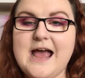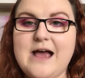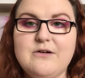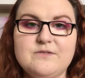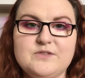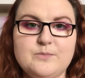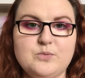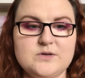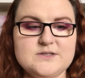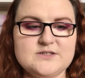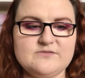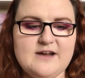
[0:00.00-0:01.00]
out of the
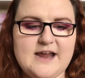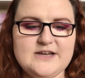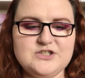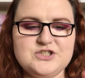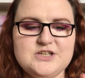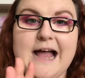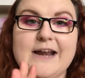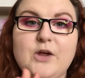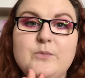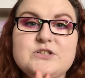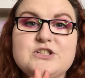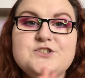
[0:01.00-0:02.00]
bronzer range, and
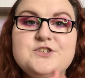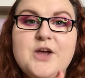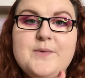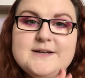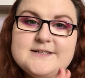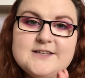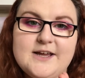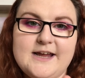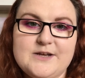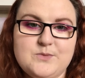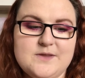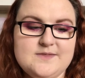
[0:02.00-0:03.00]
I was so
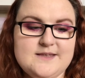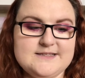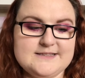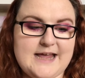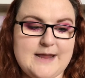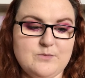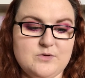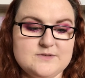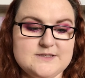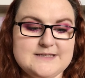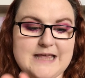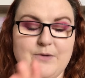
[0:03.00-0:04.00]
excited when these came
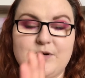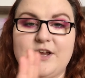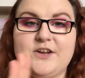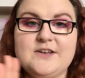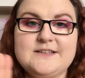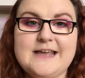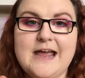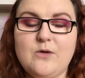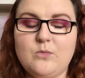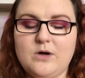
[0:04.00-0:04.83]
on sale and I could get